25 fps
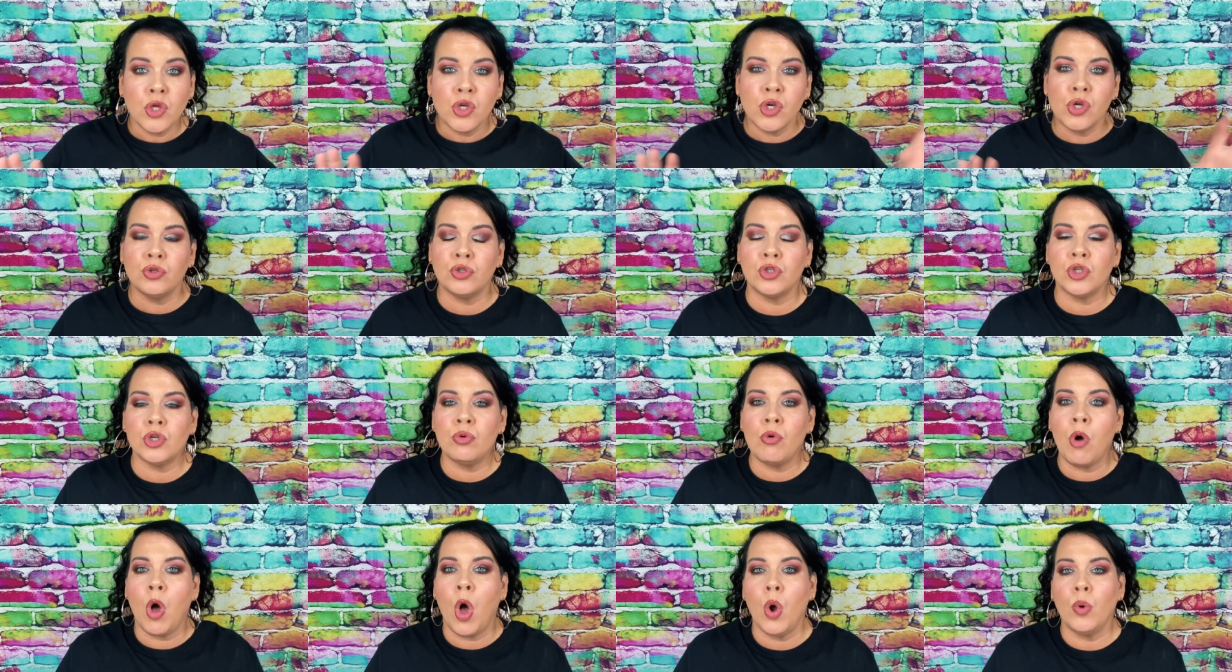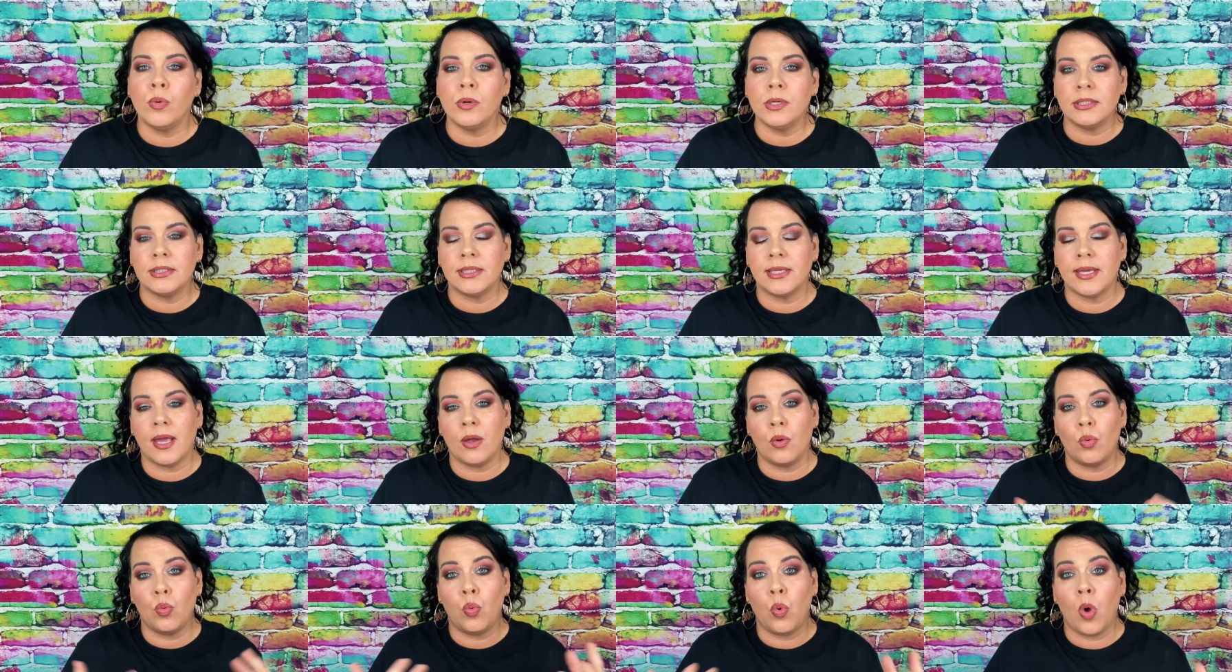You do always
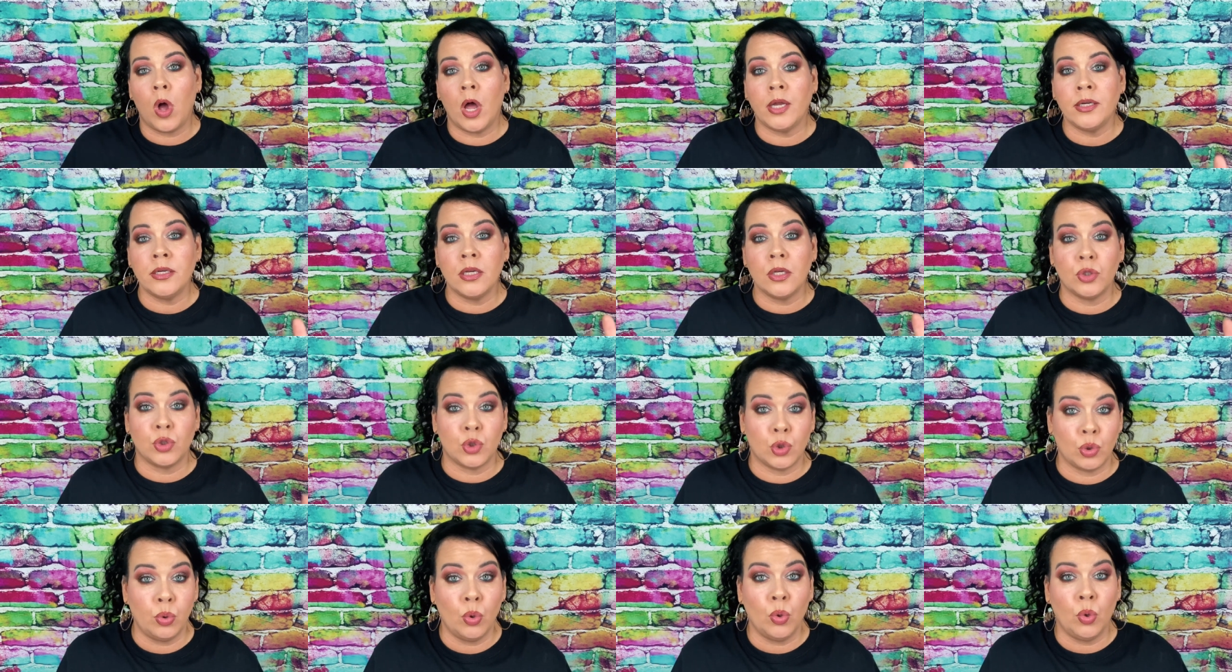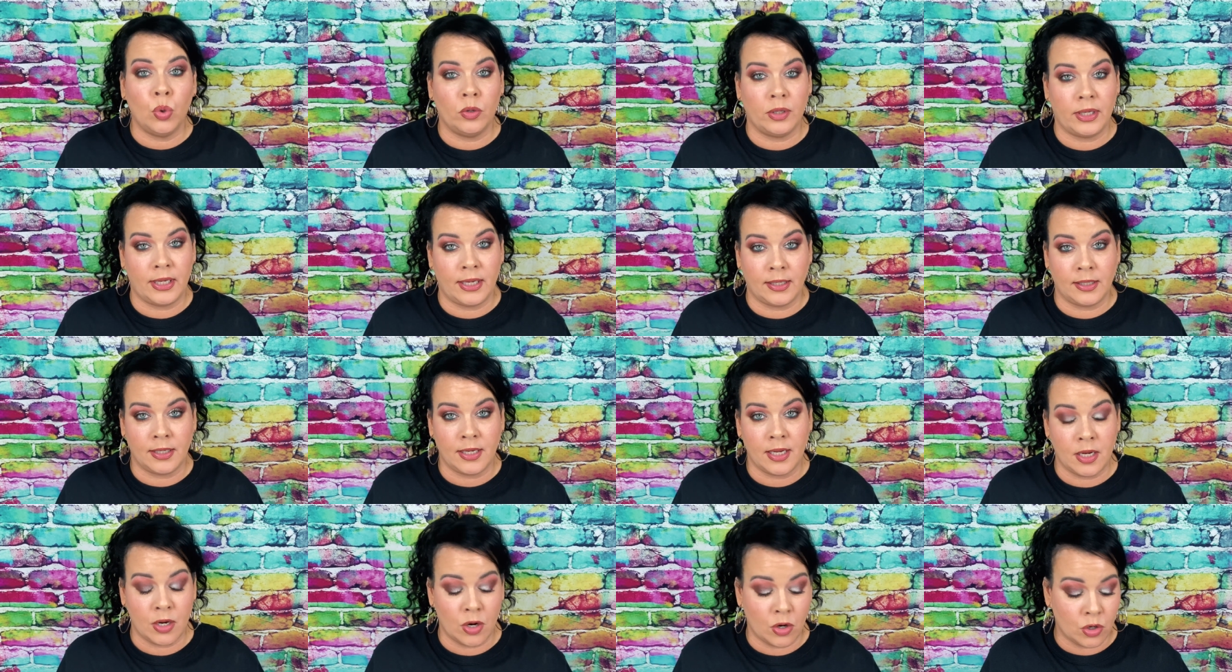get one tool
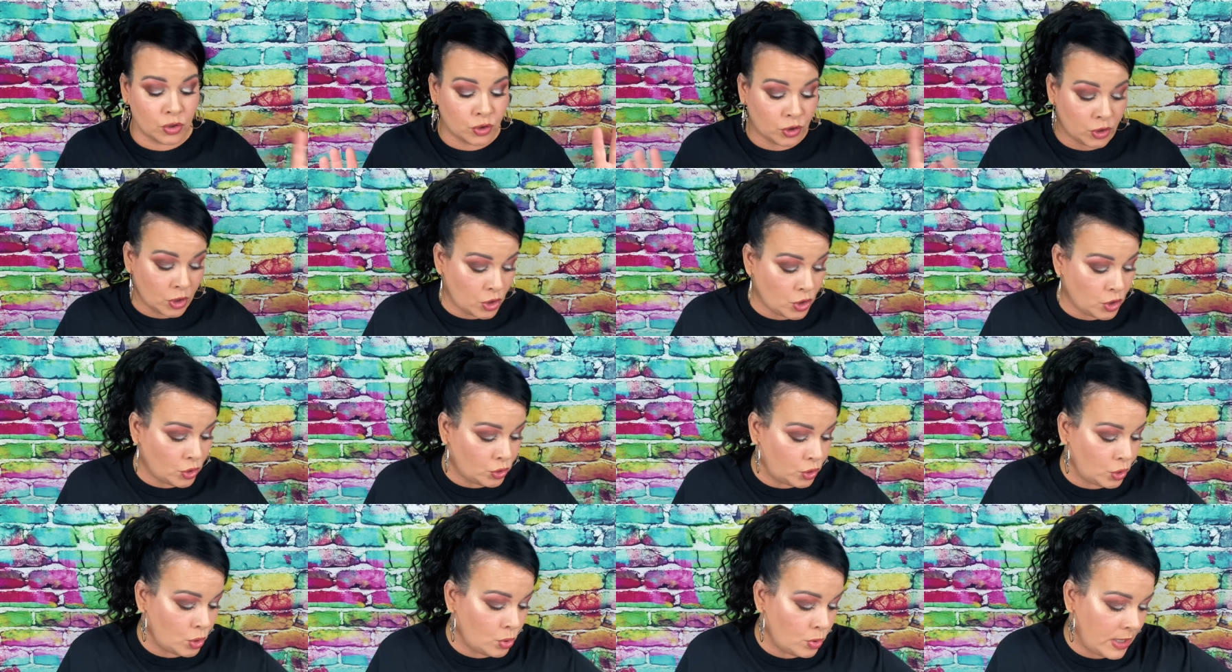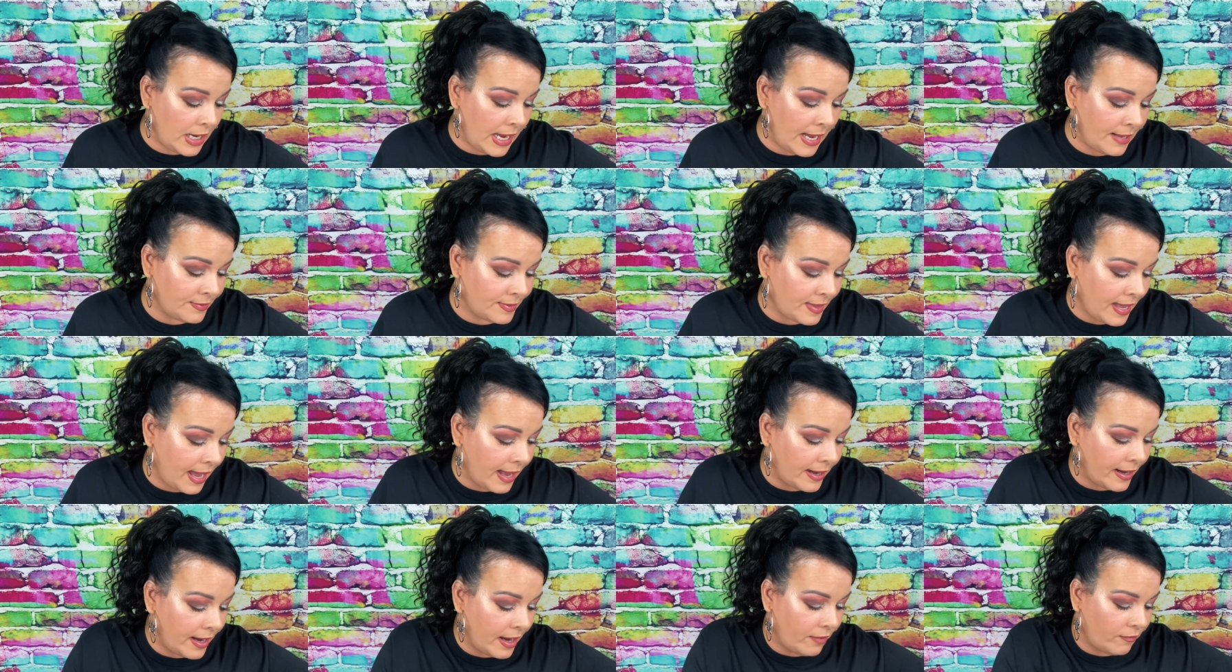in here. So you do get
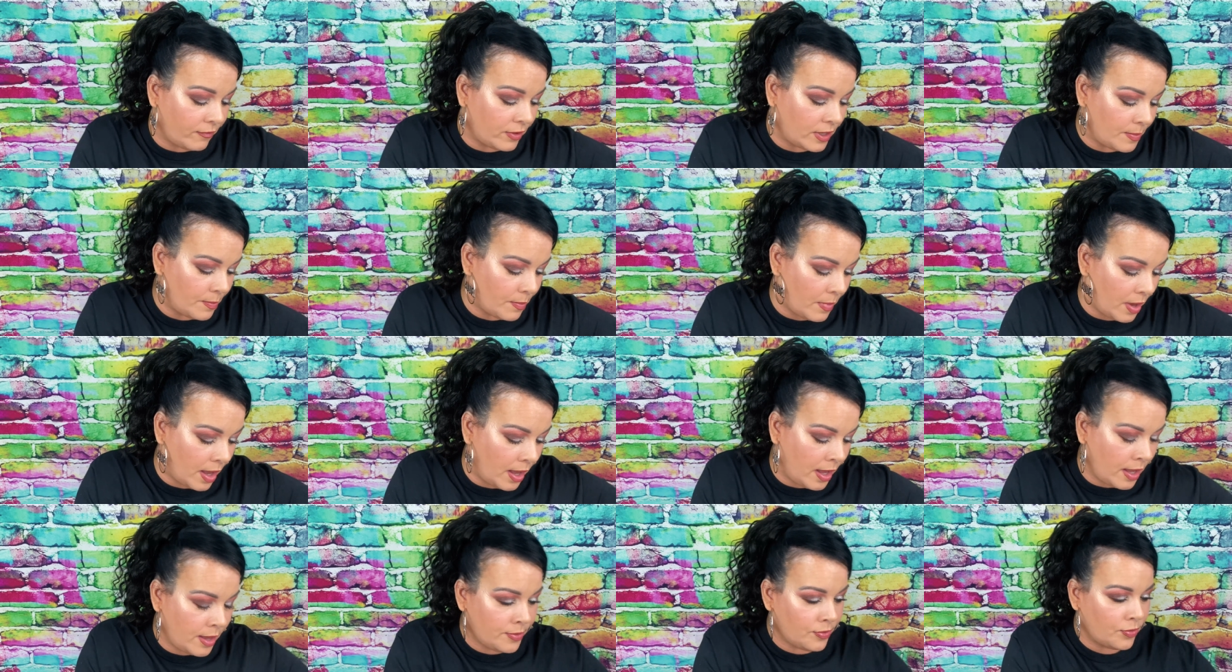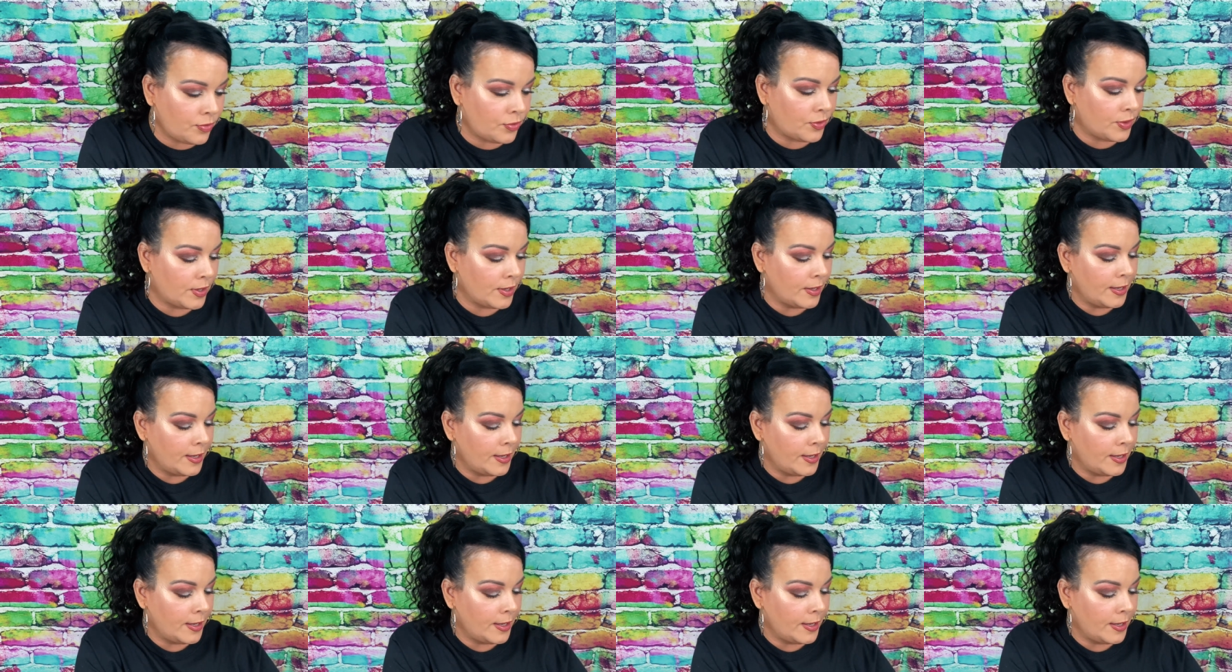that every month.